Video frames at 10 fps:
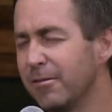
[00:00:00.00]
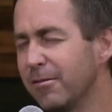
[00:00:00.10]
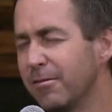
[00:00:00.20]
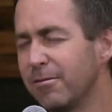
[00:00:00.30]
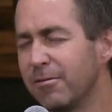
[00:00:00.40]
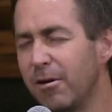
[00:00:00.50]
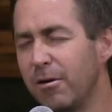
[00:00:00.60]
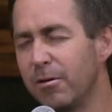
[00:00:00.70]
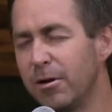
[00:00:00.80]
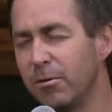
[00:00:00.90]

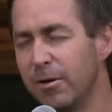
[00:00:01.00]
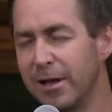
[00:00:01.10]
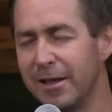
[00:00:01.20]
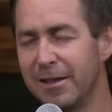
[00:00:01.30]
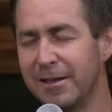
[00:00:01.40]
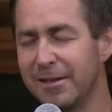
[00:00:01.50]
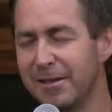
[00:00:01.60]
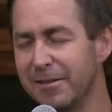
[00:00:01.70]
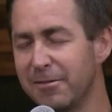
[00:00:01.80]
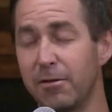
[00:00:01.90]
throw it away,
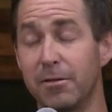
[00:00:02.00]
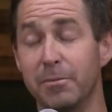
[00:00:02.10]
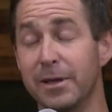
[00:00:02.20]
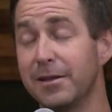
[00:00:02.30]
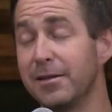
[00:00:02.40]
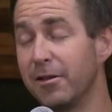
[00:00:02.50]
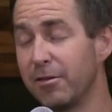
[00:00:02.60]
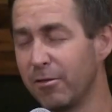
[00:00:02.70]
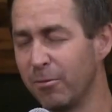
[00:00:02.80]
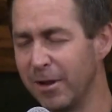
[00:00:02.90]
throw the
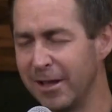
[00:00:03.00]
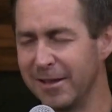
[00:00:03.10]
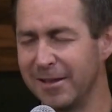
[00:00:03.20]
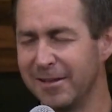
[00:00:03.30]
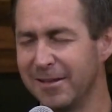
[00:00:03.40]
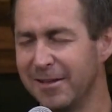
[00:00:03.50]
bitterness away,